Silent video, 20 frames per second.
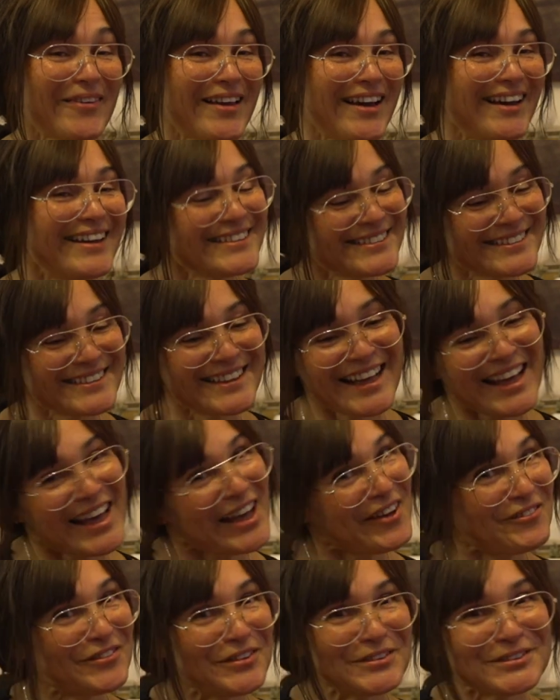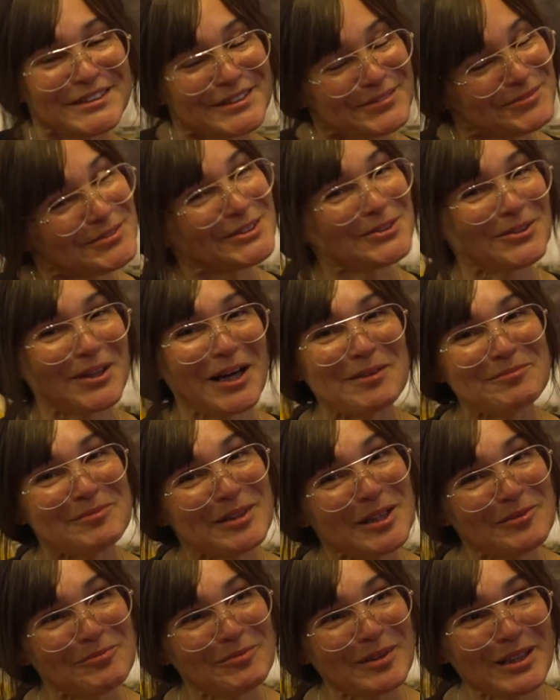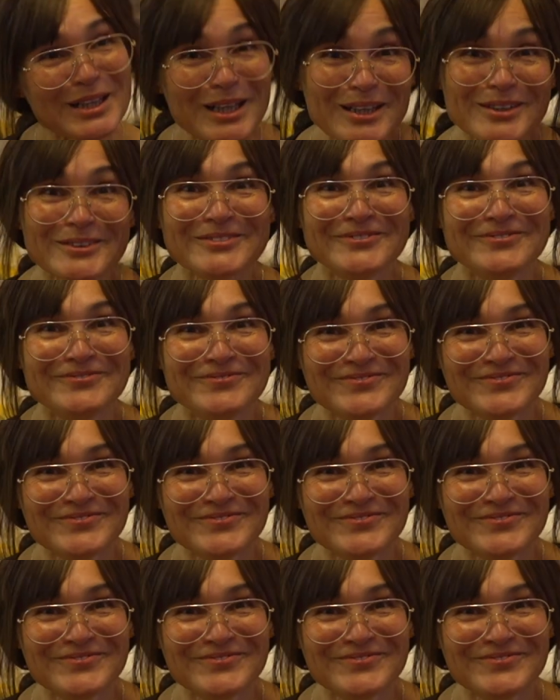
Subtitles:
that. You subscribe below.